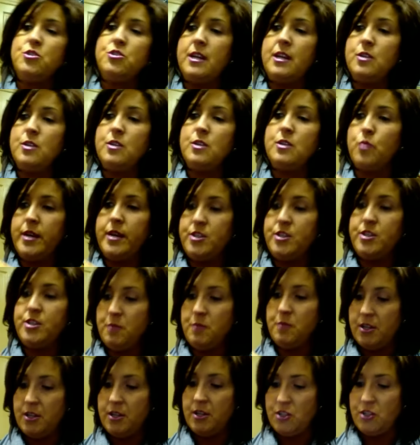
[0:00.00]
Oh, shoot, that
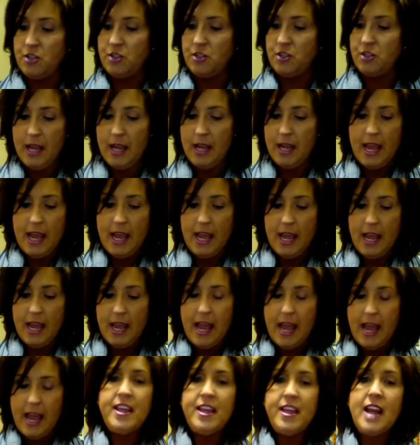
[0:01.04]
was way too much.
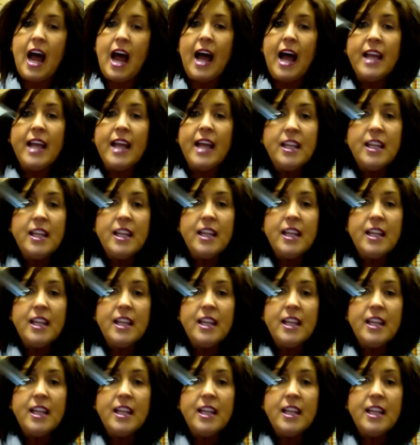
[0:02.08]
And then